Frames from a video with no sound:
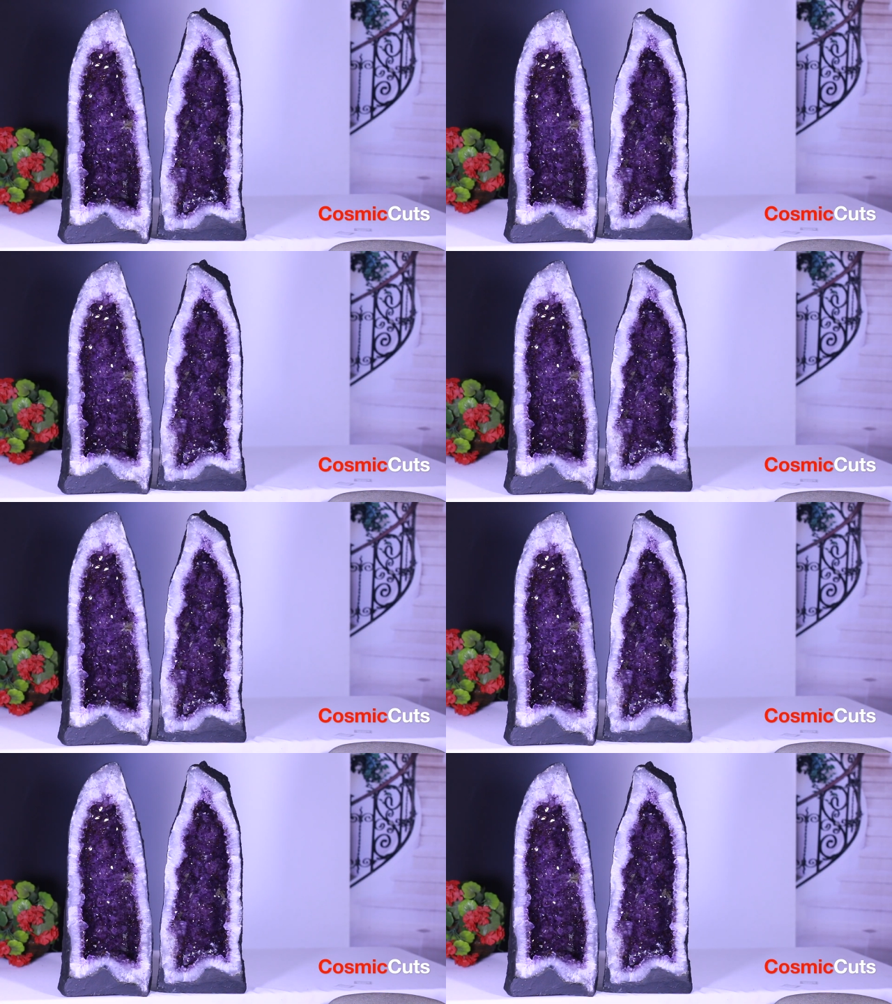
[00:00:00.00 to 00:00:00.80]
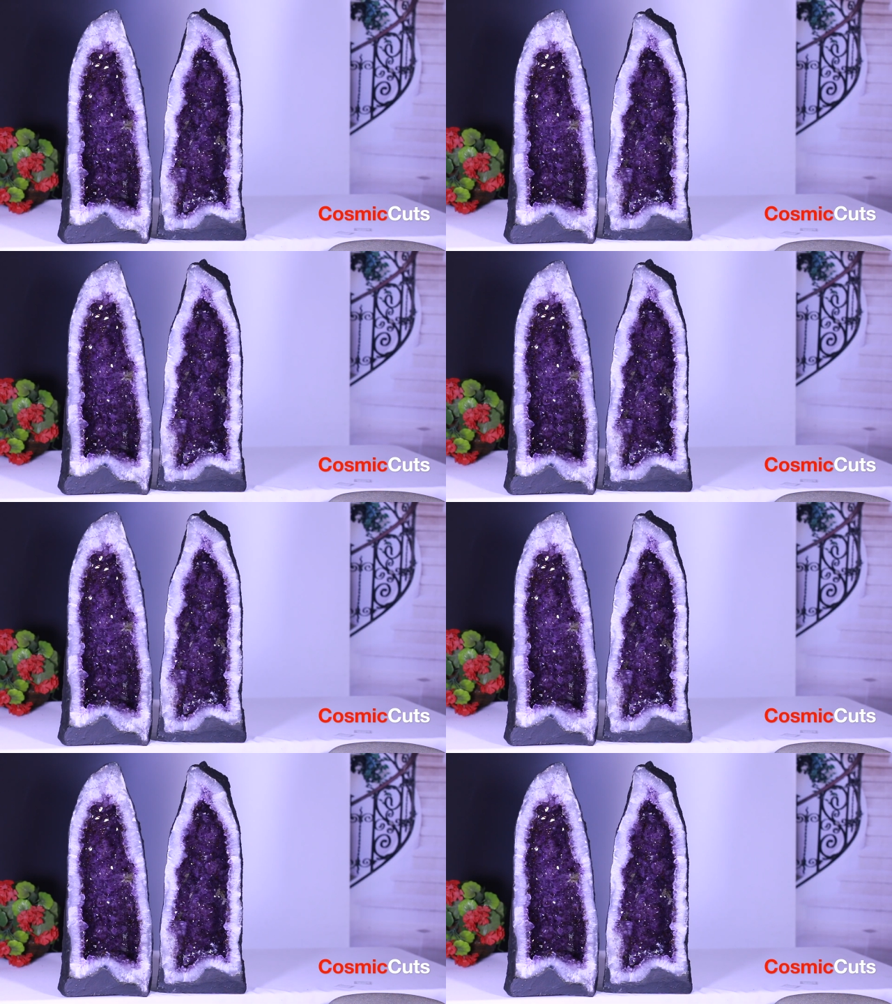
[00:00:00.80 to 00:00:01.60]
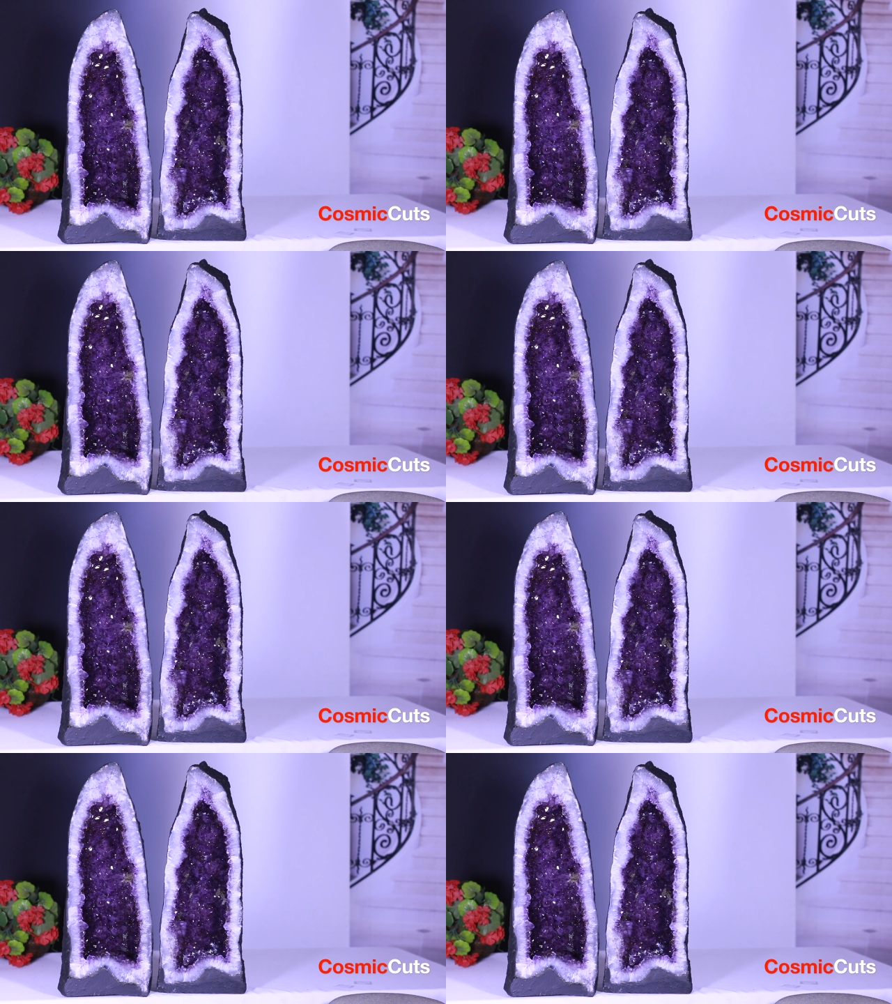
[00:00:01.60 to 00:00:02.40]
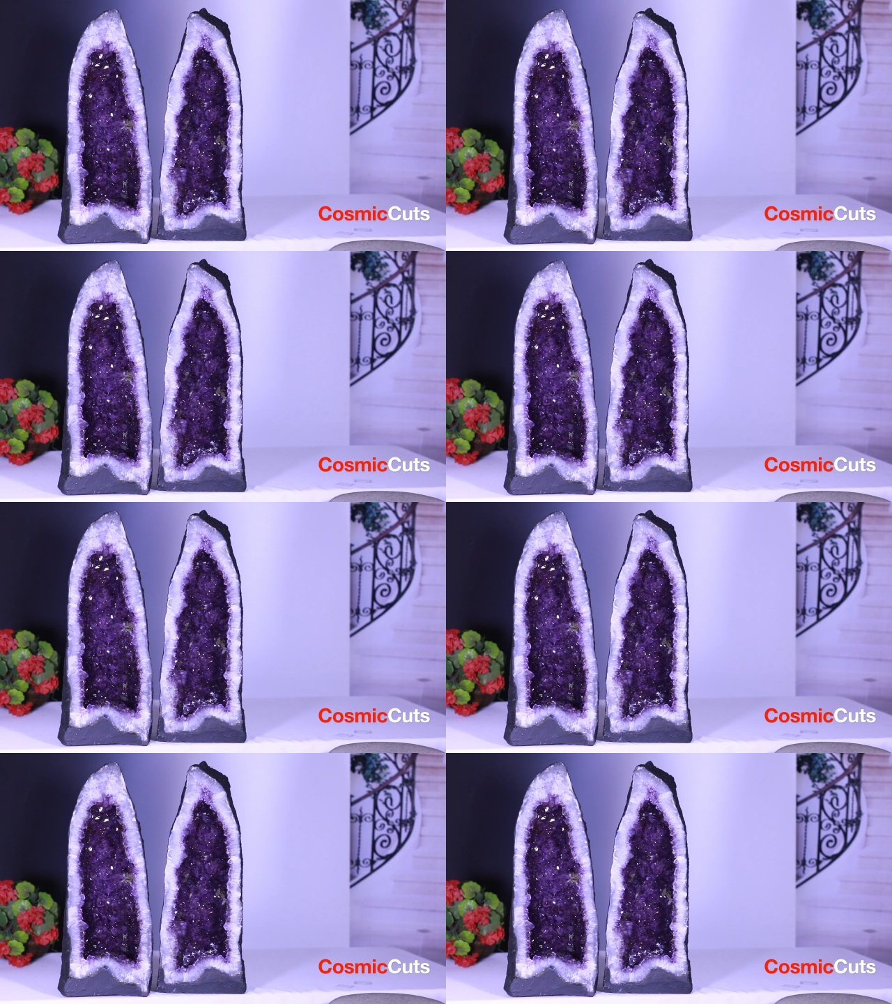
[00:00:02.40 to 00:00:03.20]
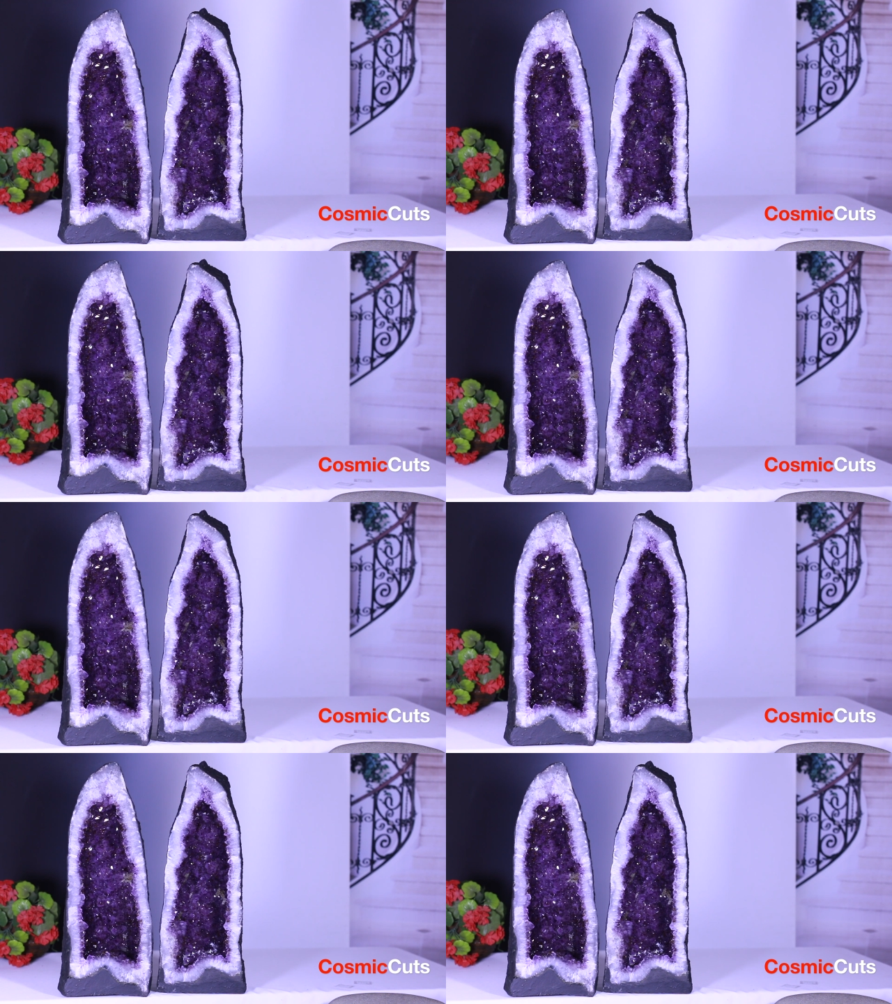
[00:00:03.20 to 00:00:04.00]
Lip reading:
No face is visible, so there are no lips to read.